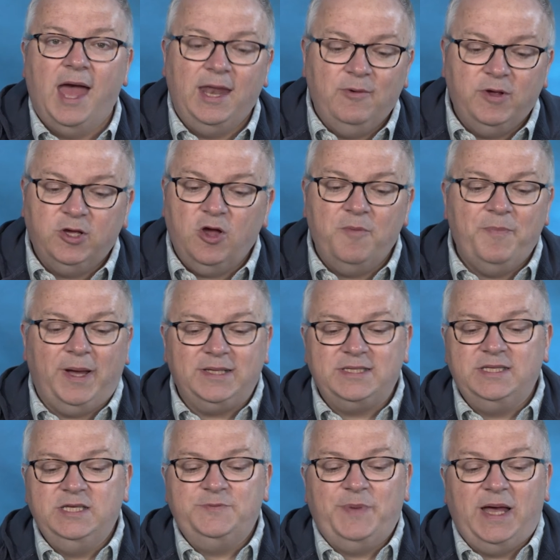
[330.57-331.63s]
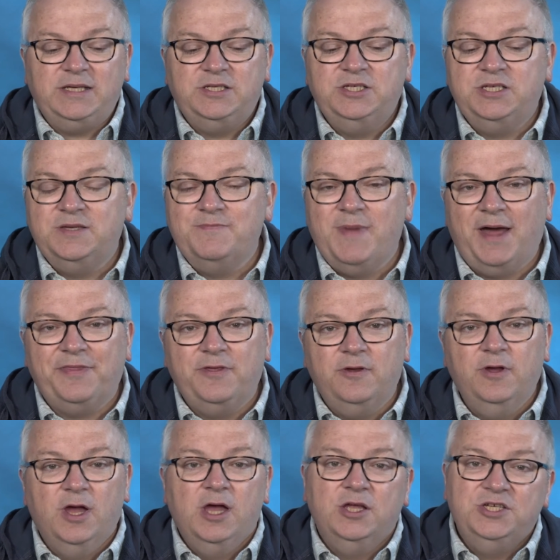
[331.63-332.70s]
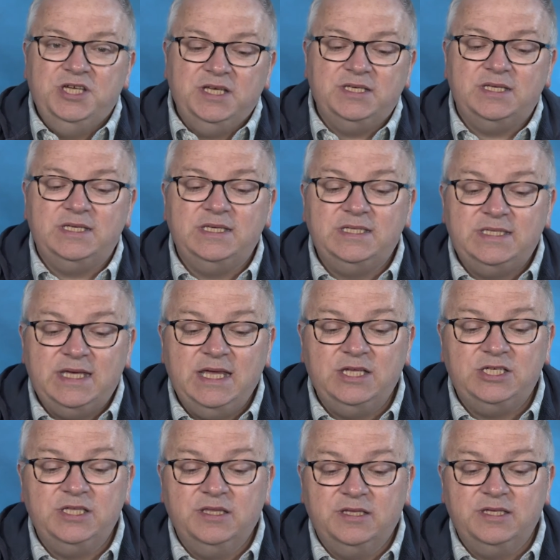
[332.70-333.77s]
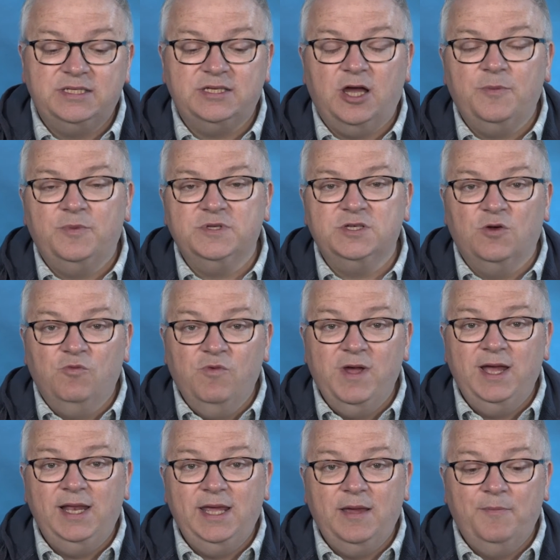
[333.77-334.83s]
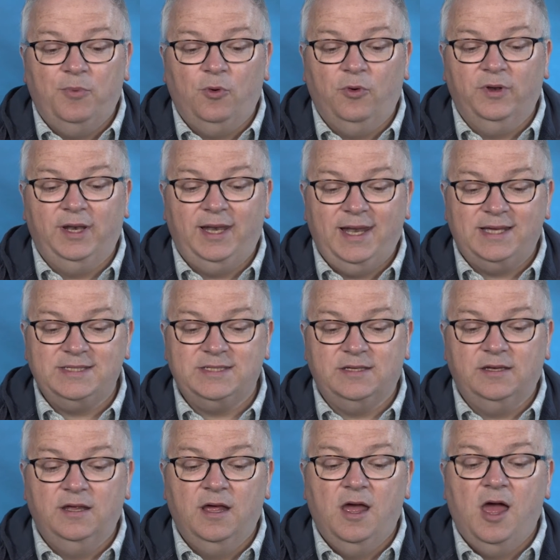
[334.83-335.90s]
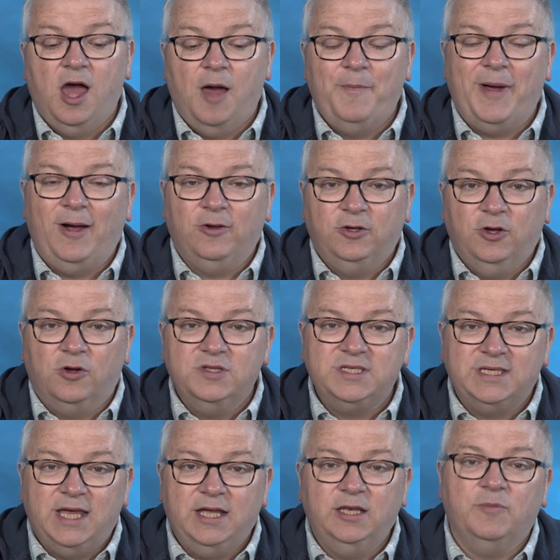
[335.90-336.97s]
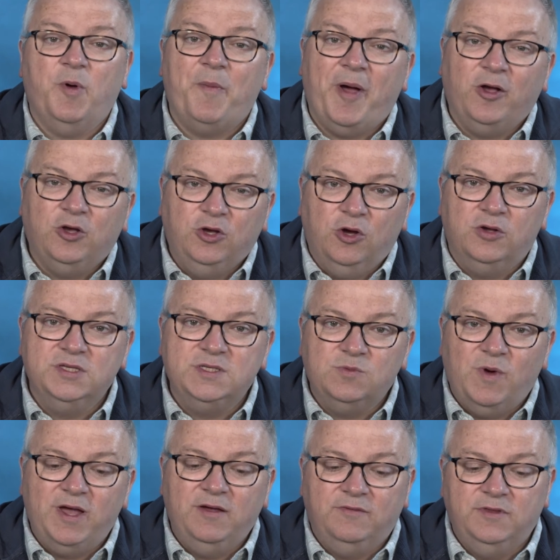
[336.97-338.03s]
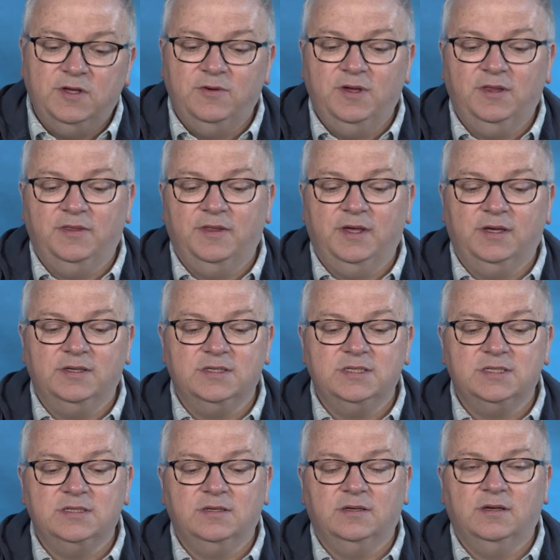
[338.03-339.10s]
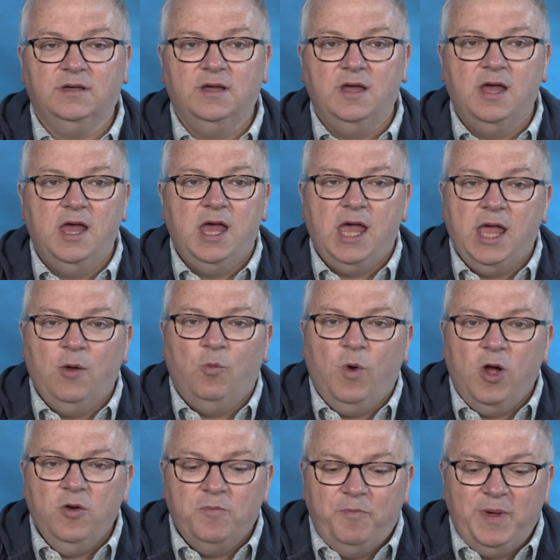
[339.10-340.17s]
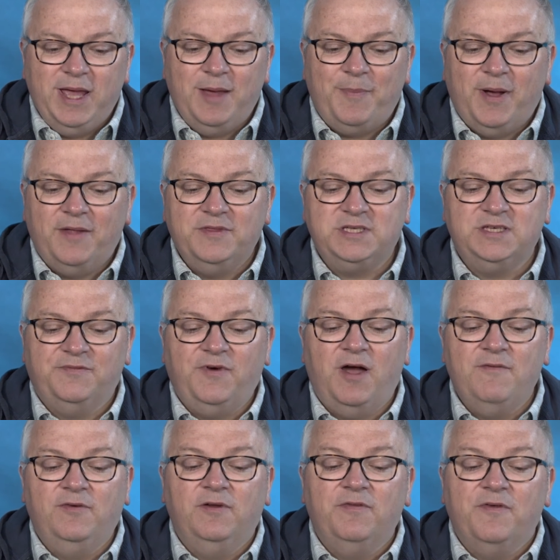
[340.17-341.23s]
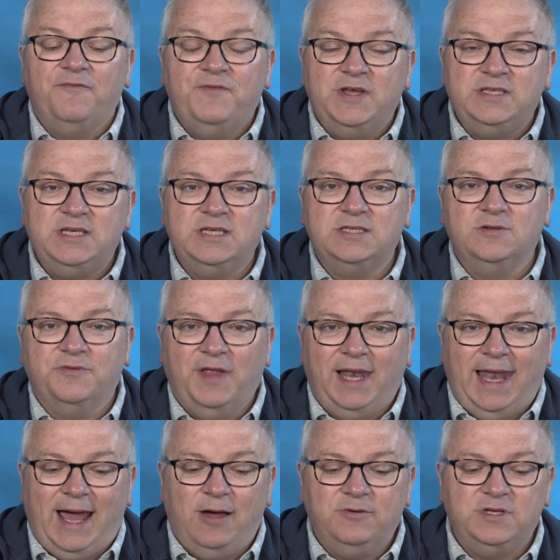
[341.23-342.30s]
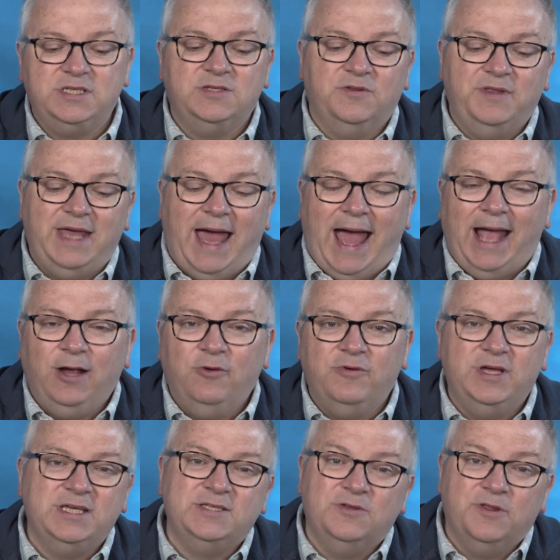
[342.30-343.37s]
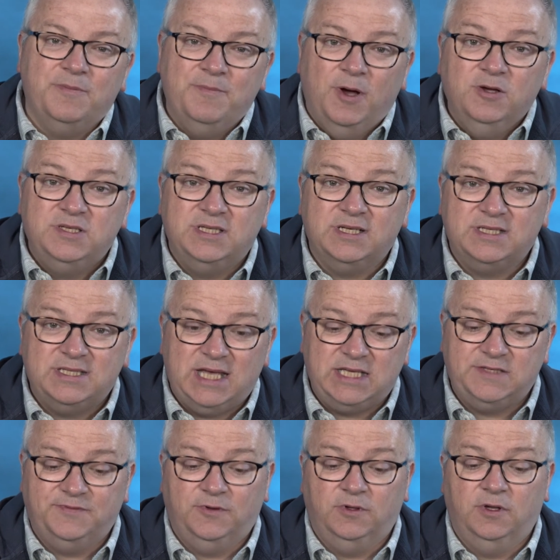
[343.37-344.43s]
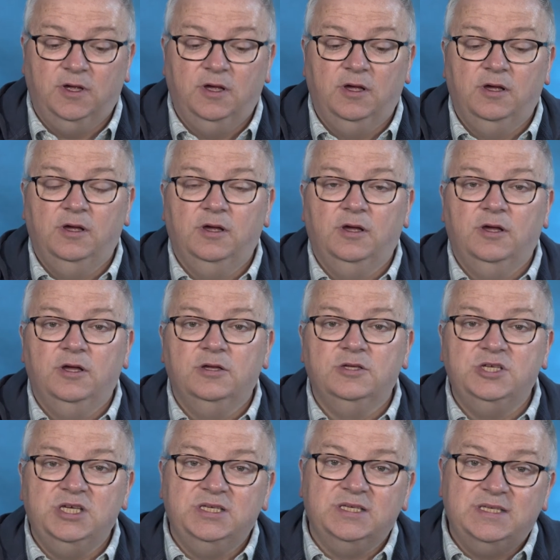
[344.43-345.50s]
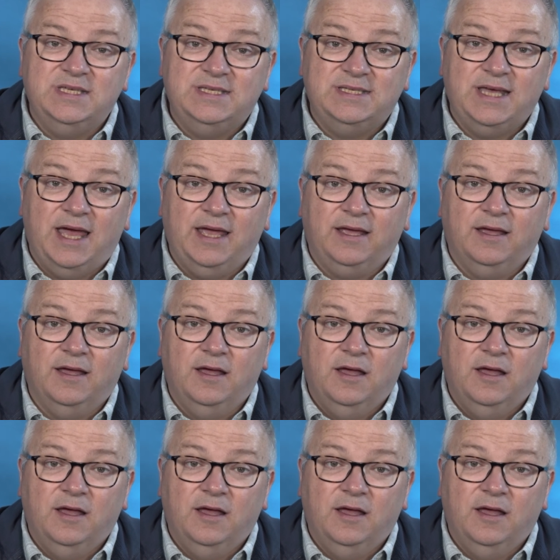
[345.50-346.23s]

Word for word: Anyway, going back to these passages in Matthew, Jesus is teaching the disciples a really important lesson about God's kingdom, about God's way of doing things. It won't be about the survival of the fittest or the loudest or the angriest or the most successful, Jesus is saying.